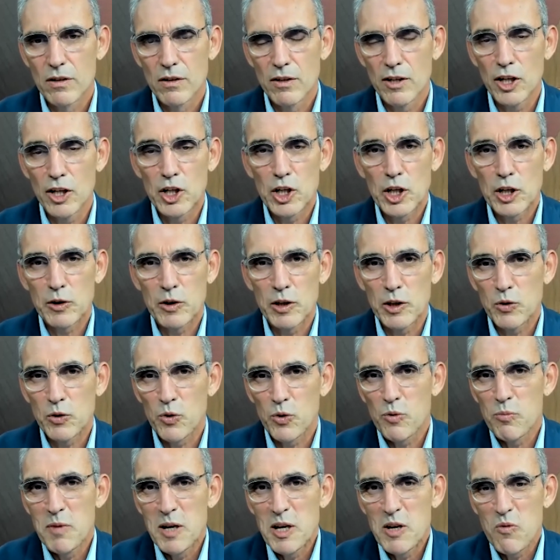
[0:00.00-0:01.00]
It
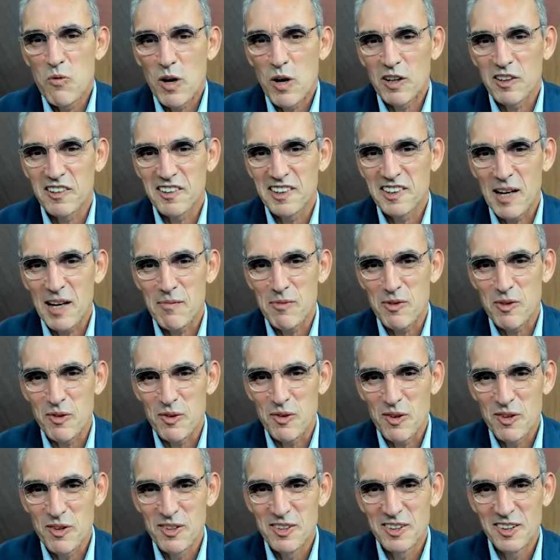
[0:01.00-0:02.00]
could be in one step, you know,